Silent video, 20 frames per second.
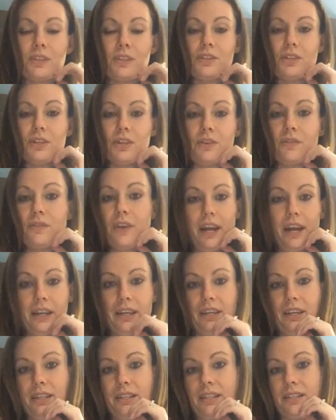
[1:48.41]
it's nerve
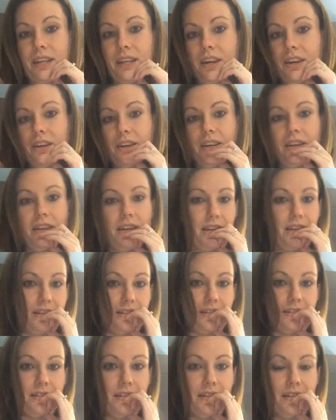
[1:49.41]
wracking and scary
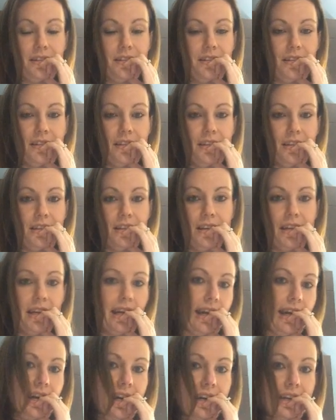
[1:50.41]
and uh,
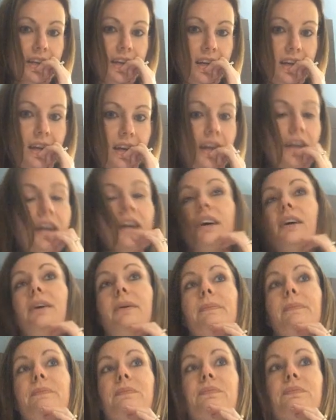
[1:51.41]
yeah.
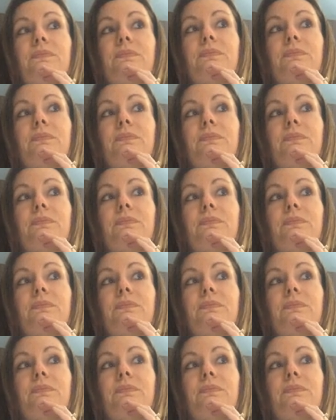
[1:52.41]
Um,